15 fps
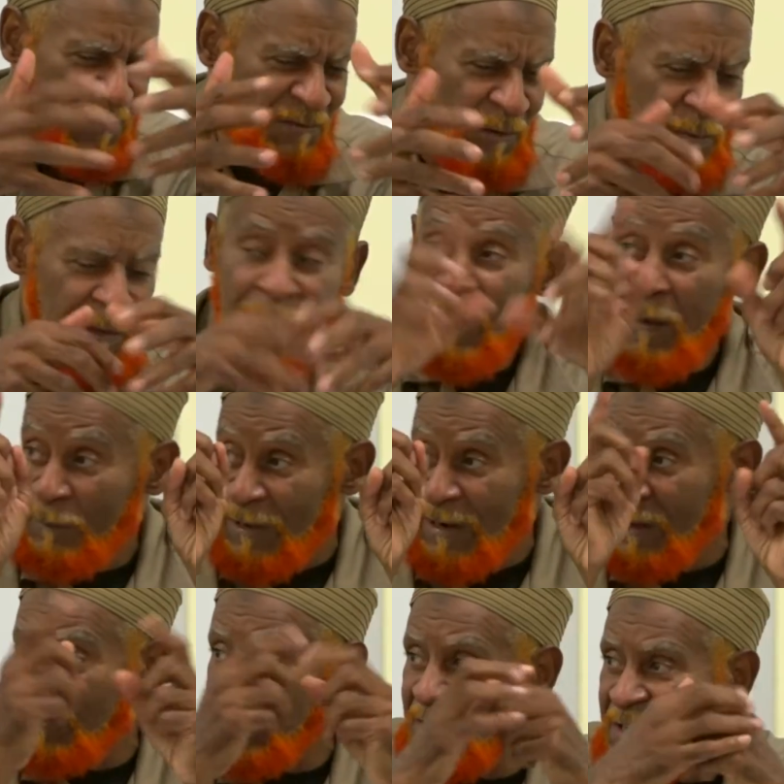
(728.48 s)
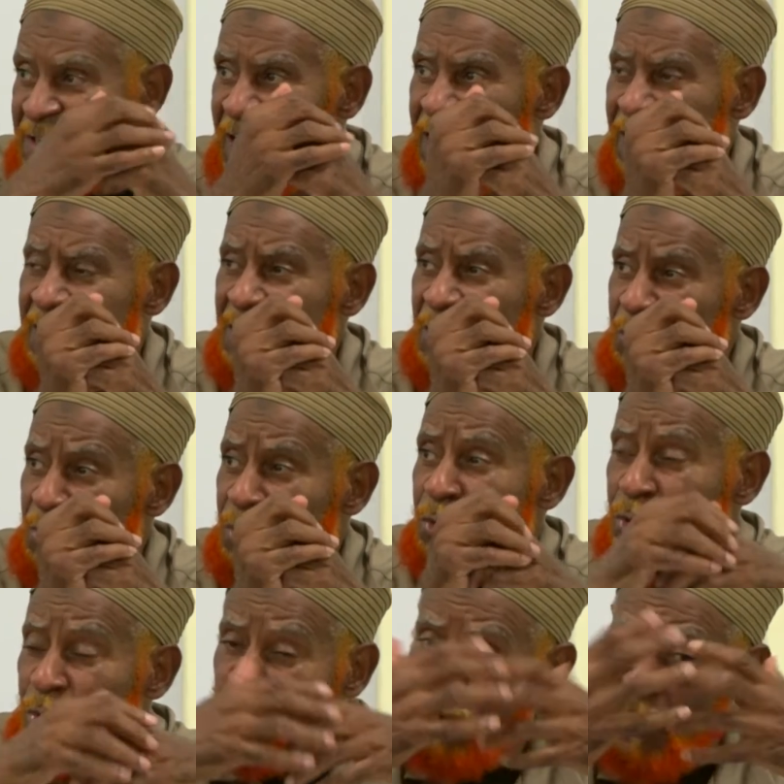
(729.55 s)
give them that. But alhamdulillah,
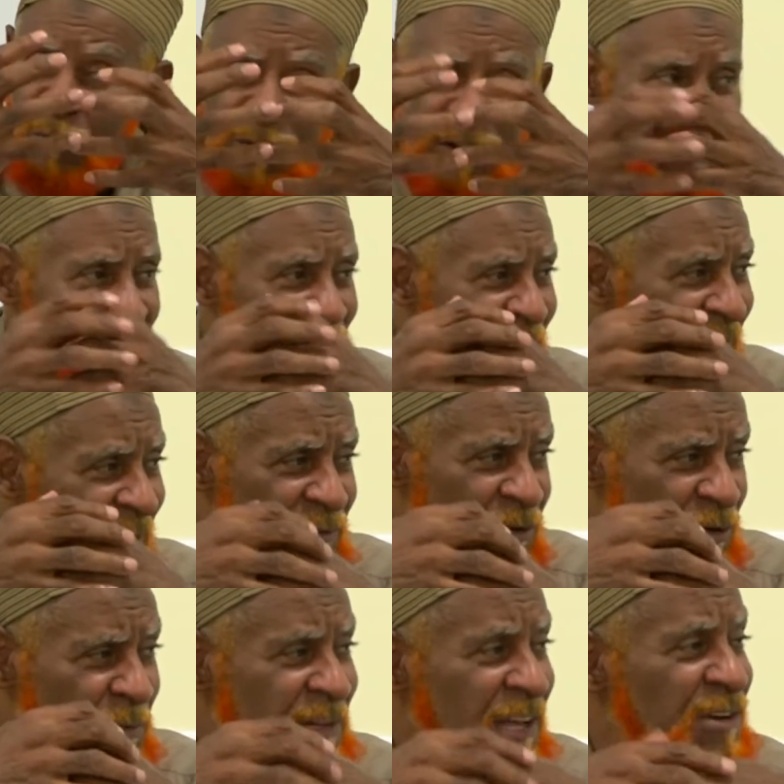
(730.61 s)
you know that they don't have to do, but